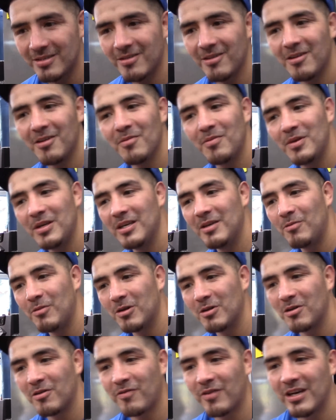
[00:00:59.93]
gonna be one
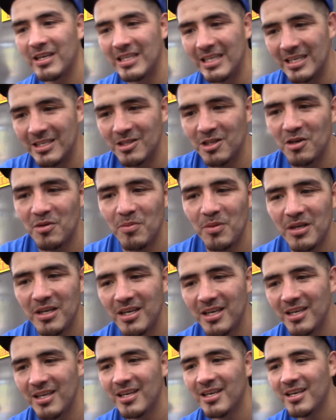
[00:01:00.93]
of those fights that's gonna
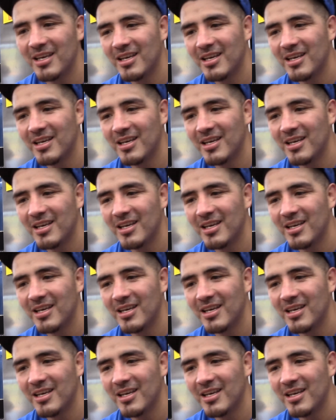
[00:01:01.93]
be